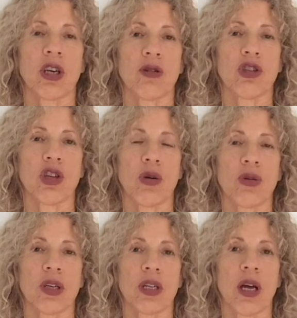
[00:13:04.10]
your
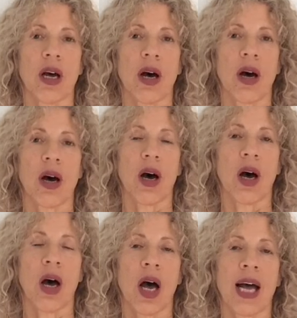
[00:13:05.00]
shoulder
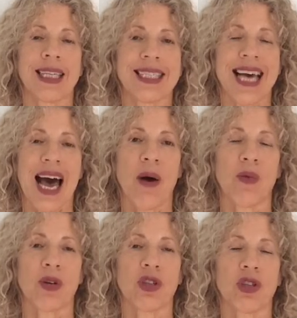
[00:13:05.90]

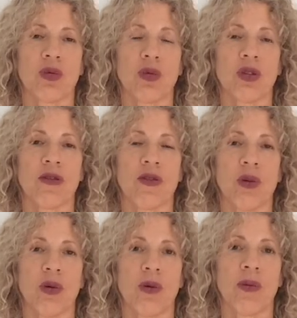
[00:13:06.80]
downwards towards the
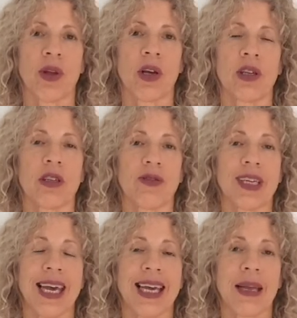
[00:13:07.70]
floor. So you've
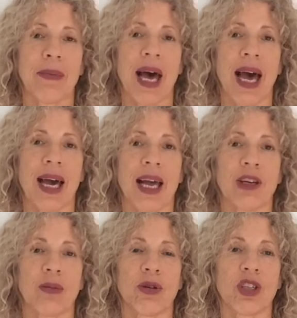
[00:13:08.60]
taken it back and
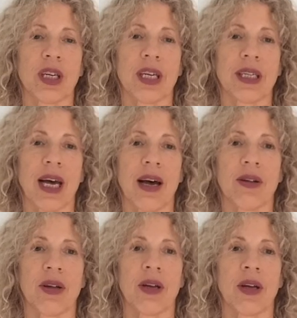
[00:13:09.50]
you're pushing it
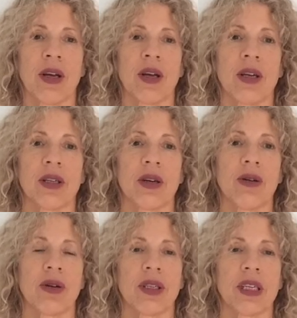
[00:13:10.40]
down. So
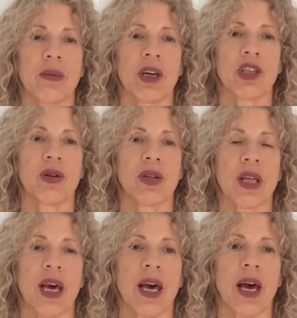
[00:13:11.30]
you can see my shoulder
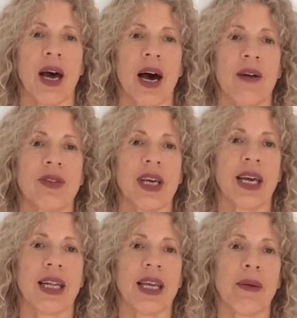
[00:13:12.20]
there. I've
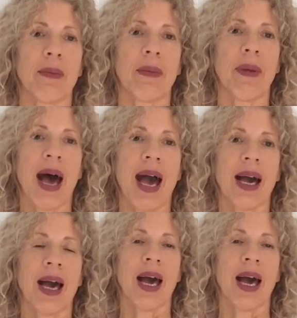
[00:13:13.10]
taken it back